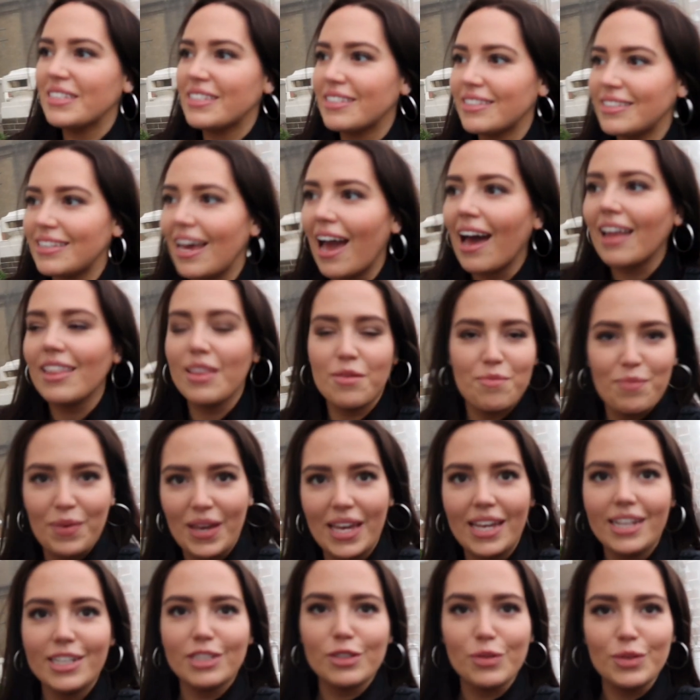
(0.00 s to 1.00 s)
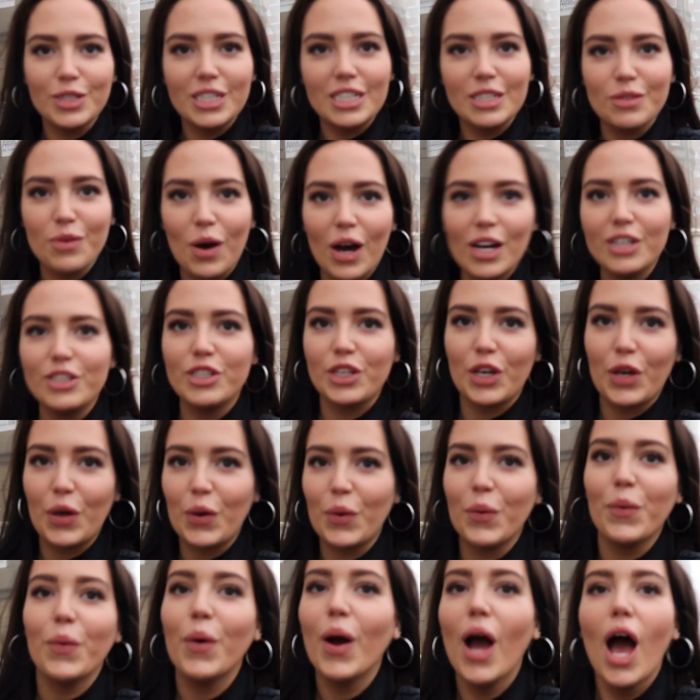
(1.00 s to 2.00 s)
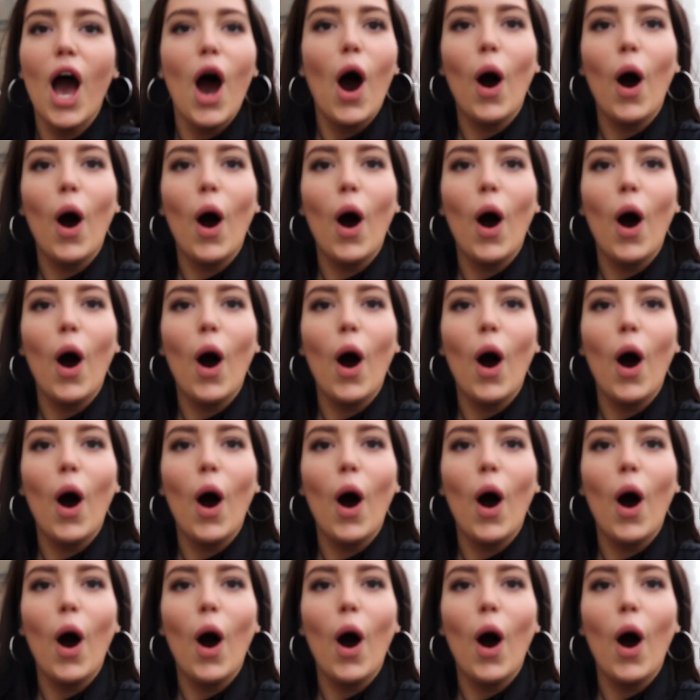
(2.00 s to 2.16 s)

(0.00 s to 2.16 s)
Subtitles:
sit at the beach, which is what I do